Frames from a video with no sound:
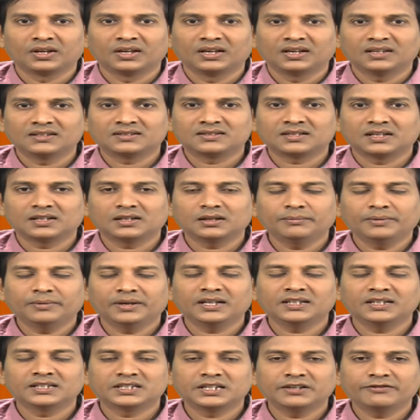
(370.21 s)
It's nothing but a
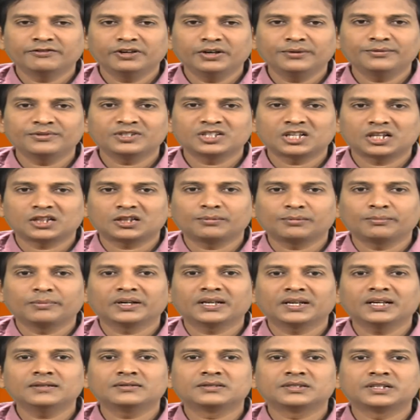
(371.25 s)
JVM is nothing but
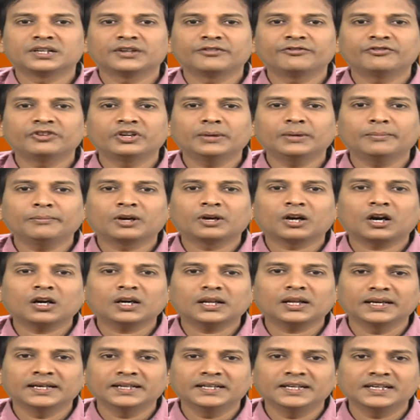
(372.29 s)
a
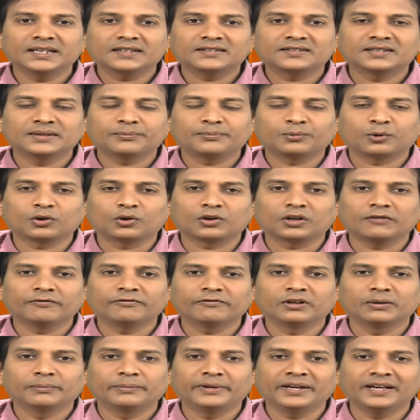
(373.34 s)
JVM.exe program
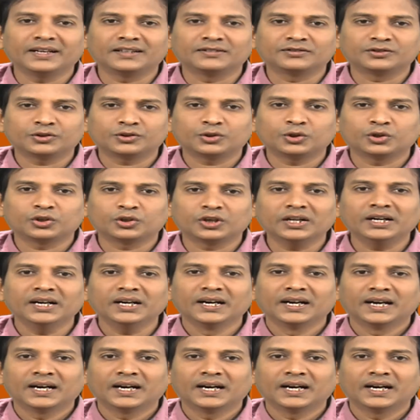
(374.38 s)
will be executed